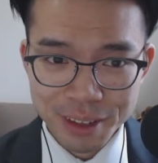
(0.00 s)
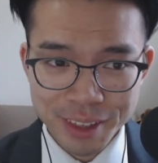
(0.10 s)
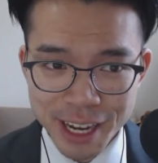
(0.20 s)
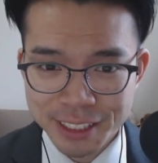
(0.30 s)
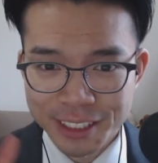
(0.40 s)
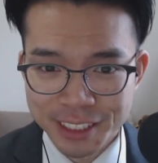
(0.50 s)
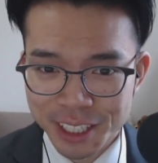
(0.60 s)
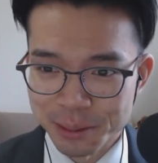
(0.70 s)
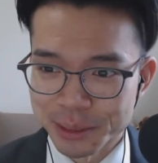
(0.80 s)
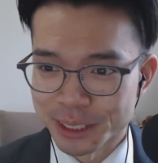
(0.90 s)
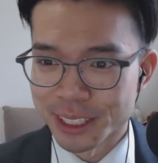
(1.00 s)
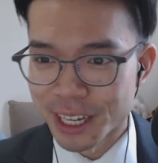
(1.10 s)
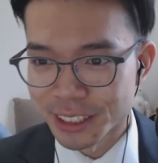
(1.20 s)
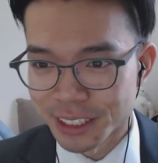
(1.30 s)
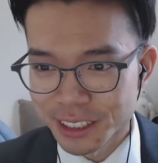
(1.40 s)
that's Japanese
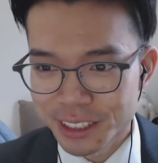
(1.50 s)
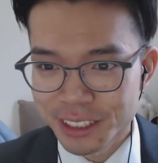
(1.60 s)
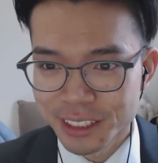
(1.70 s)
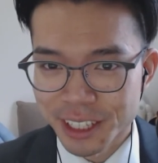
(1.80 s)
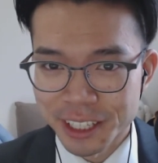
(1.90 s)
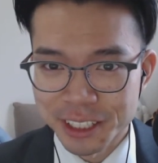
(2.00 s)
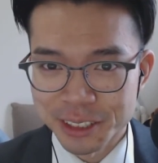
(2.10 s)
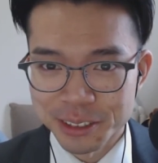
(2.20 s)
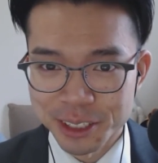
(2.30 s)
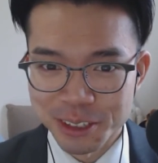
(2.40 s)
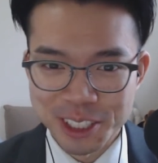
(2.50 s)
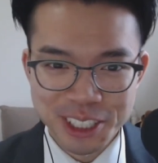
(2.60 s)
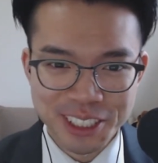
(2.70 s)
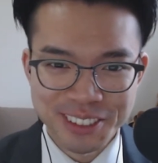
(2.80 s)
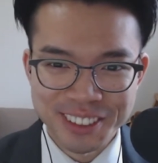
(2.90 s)
taxes. Thank you,
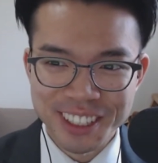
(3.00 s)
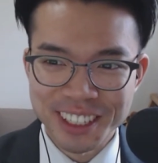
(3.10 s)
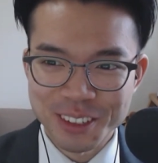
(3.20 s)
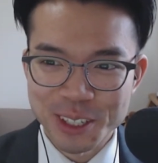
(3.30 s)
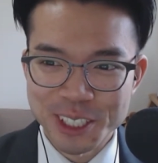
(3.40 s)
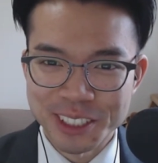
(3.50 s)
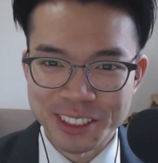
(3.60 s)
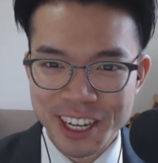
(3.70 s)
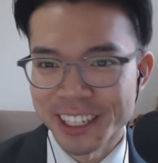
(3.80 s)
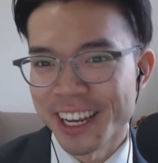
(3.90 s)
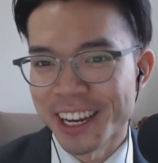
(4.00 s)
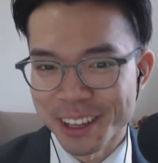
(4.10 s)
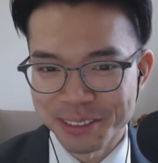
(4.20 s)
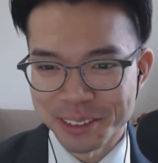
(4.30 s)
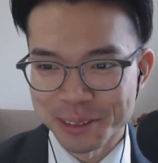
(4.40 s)
Yoshi, for that question, and
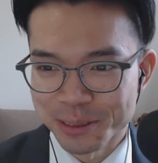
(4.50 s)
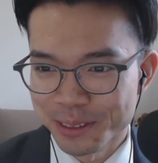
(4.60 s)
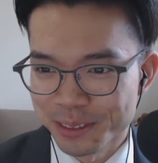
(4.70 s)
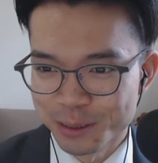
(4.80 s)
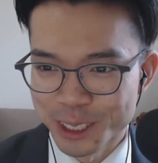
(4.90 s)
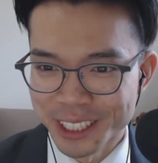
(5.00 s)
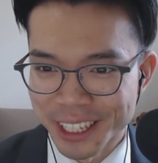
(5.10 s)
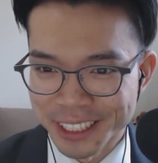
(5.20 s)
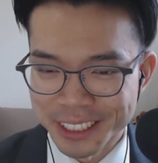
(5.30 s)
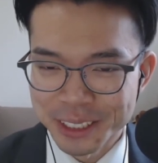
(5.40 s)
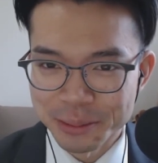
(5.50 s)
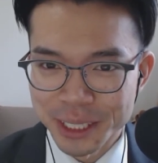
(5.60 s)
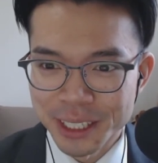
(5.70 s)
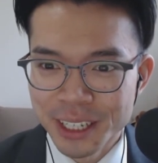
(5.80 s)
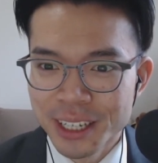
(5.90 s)
Kenny for relaying it to me.